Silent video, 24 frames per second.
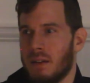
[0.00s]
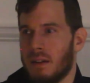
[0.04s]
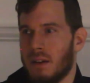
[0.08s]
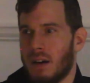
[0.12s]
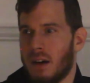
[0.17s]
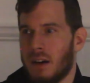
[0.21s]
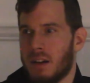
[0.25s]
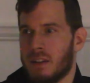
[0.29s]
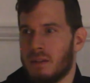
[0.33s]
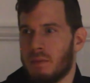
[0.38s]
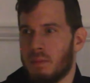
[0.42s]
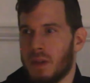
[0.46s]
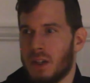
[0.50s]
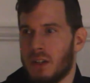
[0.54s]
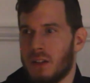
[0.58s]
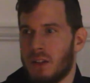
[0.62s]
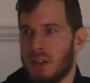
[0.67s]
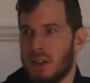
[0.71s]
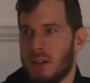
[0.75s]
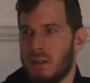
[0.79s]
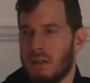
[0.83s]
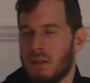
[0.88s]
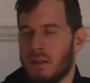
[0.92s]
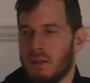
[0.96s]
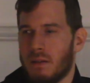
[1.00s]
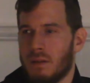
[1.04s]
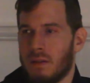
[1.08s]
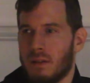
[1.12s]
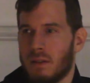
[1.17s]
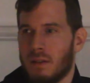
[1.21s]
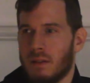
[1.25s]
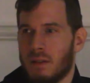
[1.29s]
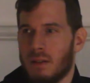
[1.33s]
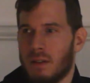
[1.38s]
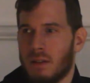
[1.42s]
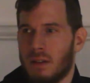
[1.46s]
our species
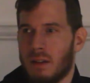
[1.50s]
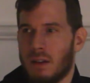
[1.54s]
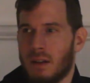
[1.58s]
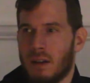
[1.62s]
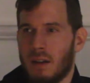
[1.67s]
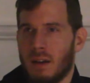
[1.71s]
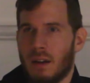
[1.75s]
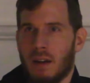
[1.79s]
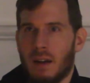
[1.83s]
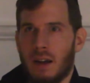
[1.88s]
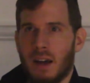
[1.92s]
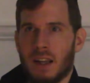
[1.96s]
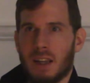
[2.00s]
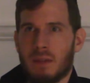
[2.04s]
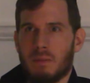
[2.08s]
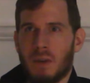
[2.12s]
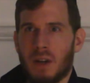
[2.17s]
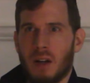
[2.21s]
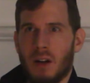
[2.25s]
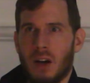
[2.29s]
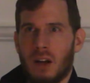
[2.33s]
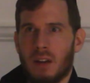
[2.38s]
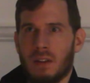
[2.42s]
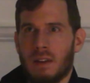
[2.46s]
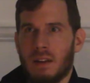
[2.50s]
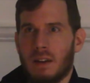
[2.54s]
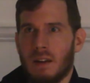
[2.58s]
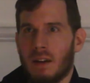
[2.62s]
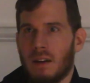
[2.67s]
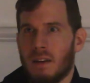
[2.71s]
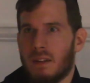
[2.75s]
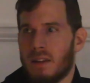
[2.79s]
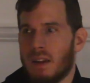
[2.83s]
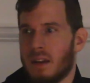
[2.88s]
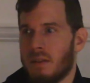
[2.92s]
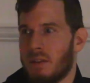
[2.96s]
has been haunting
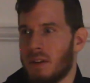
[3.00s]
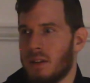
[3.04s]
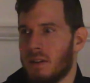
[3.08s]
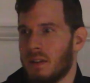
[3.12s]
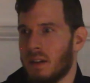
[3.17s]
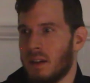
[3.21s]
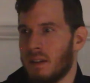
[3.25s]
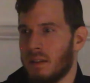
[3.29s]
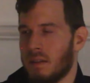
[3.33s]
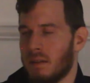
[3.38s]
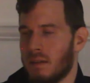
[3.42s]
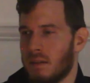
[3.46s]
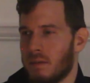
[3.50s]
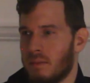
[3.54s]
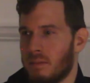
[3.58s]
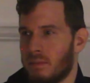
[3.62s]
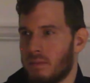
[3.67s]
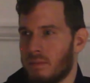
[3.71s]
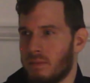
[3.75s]
us ever since.